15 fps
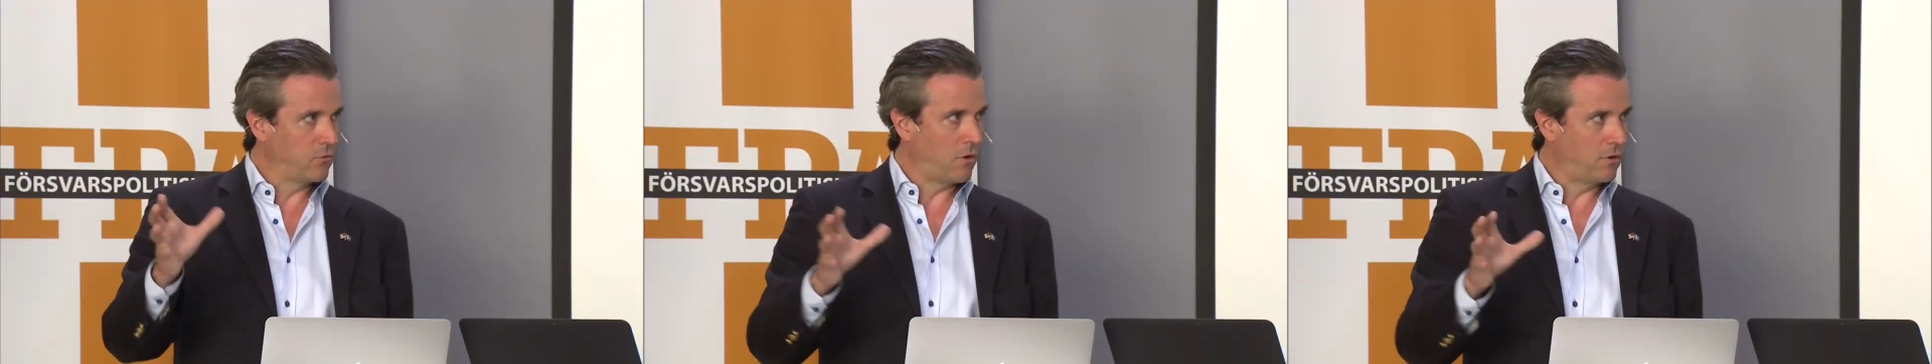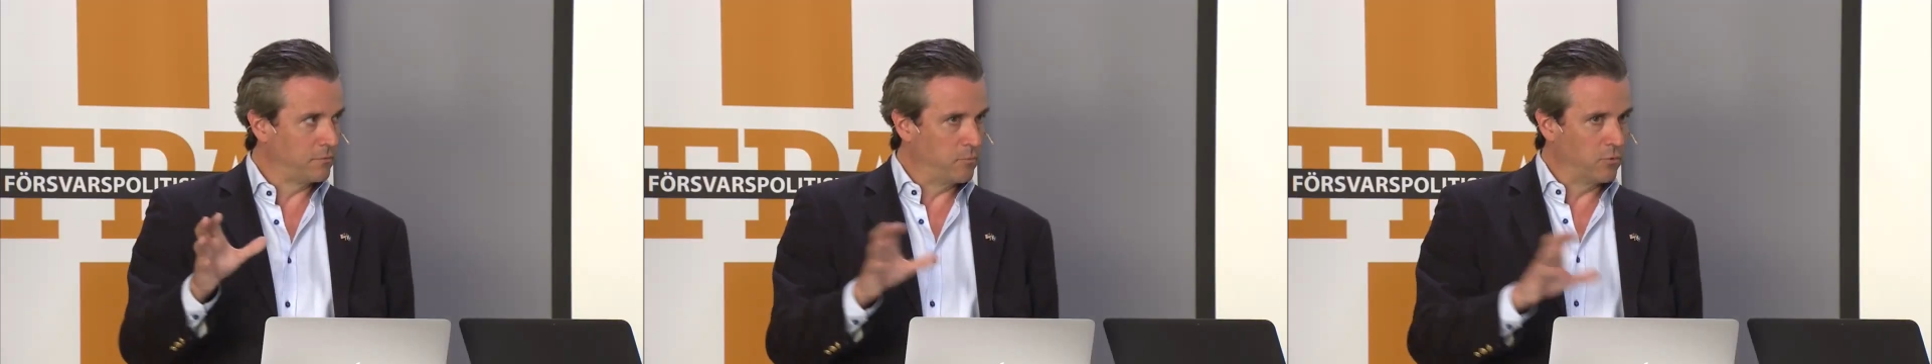
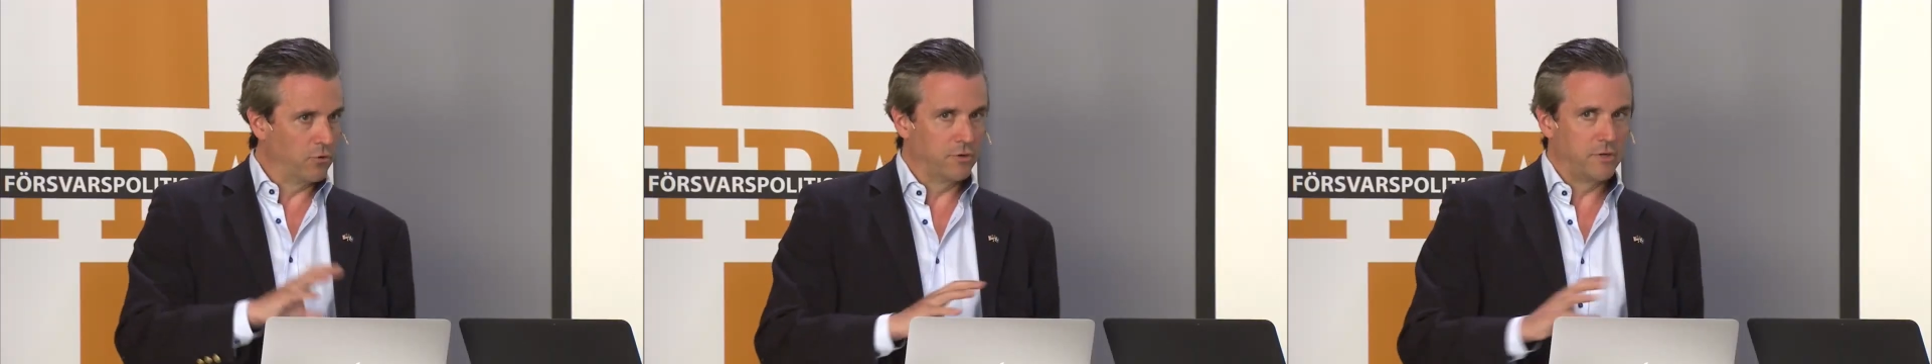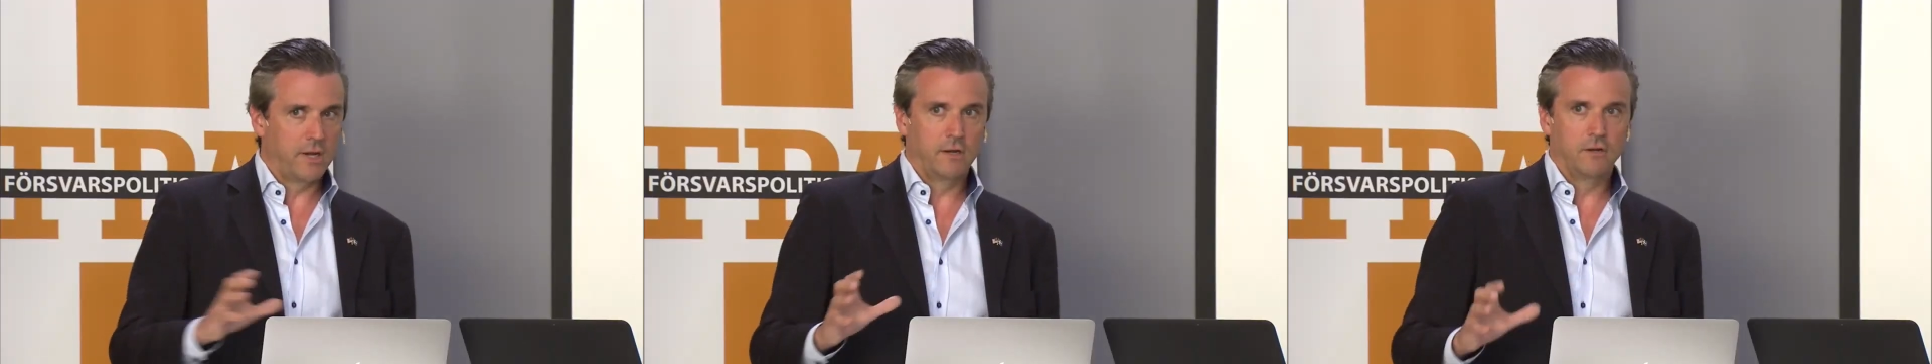
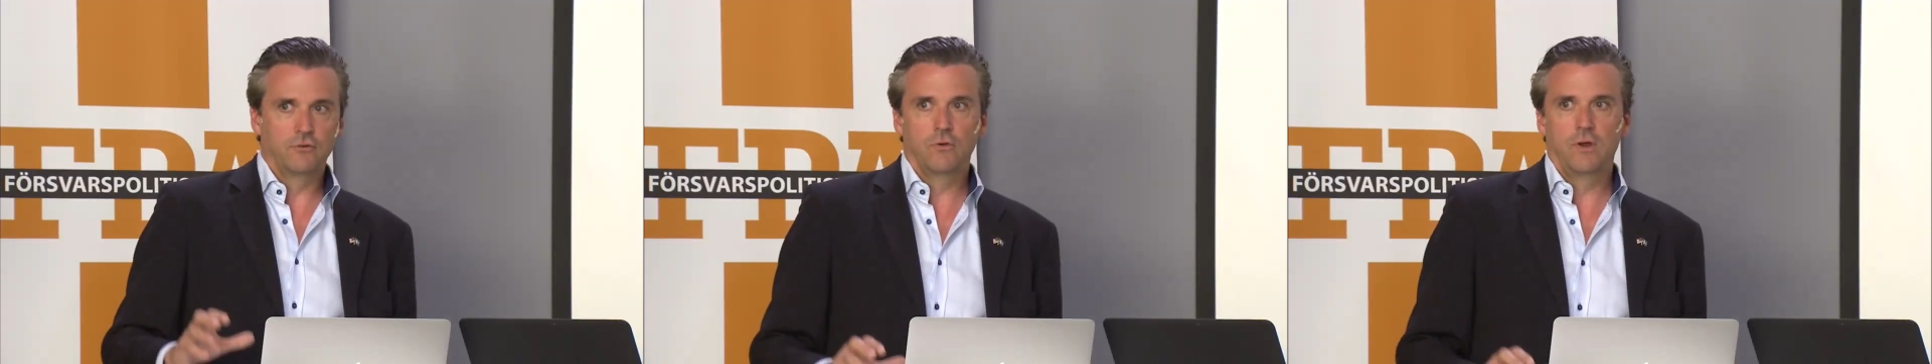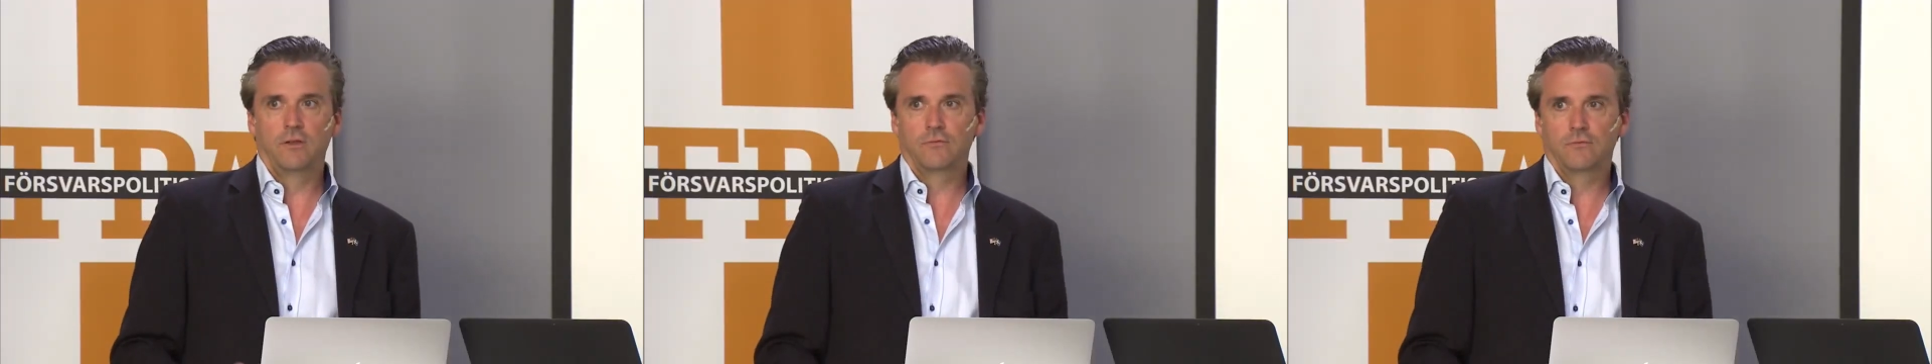cross-border data
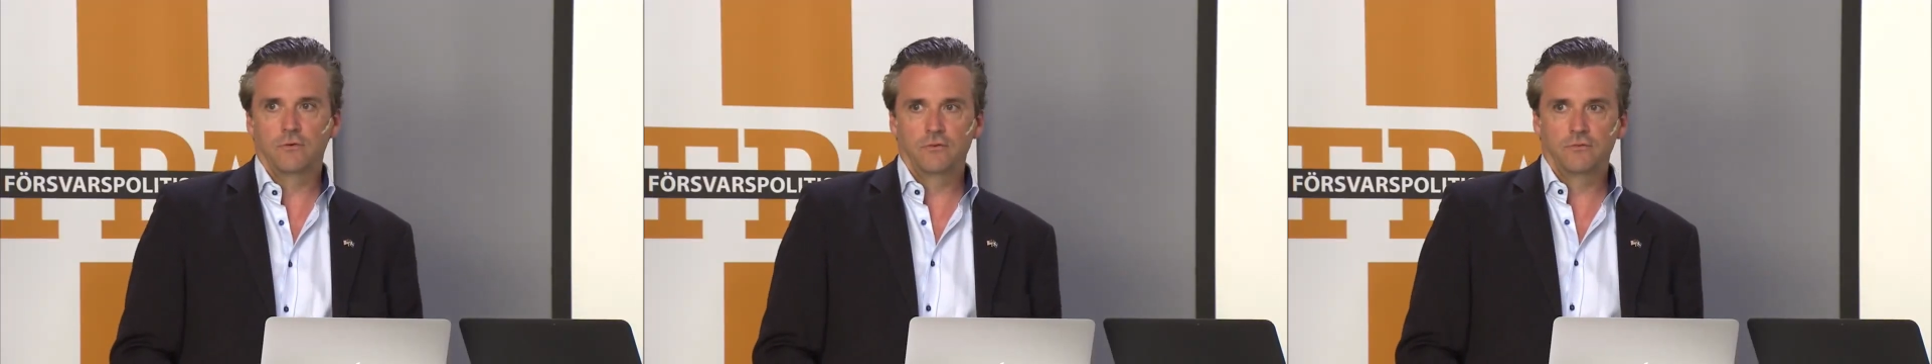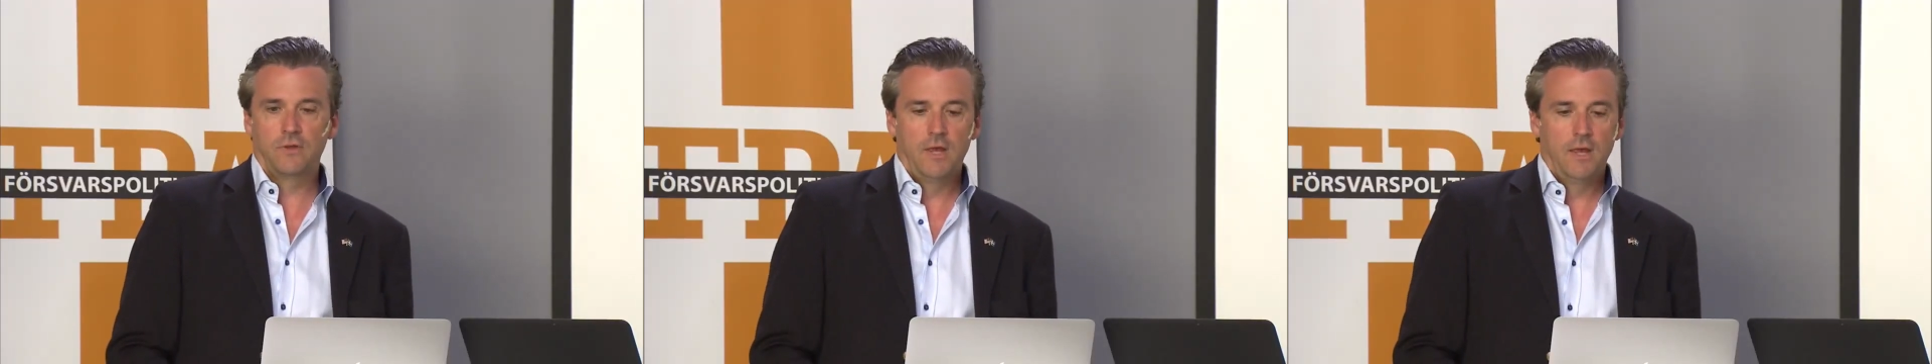
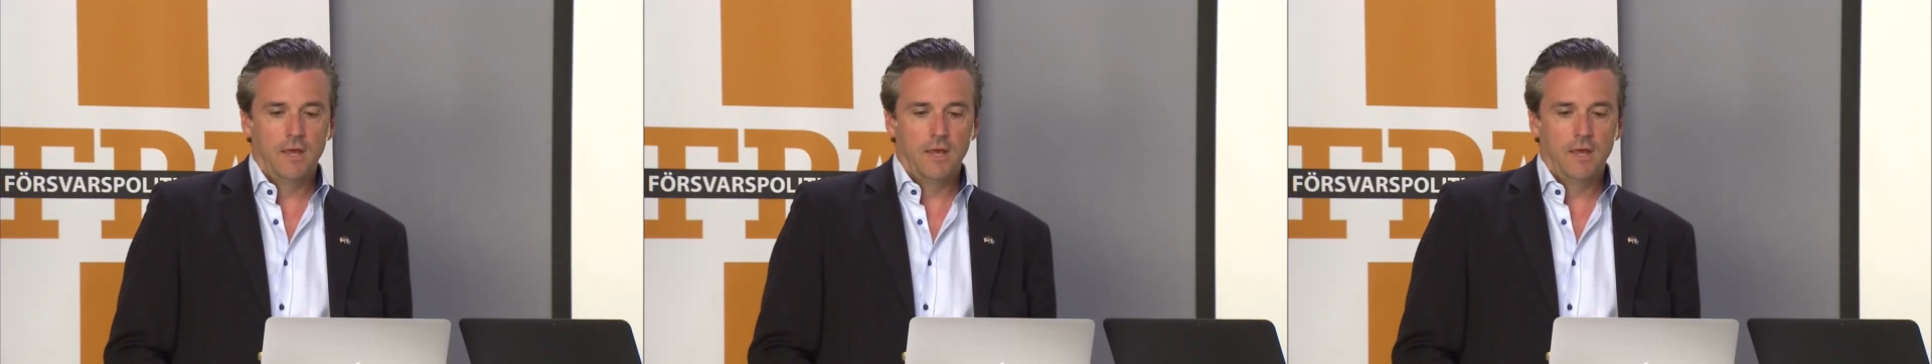transfers,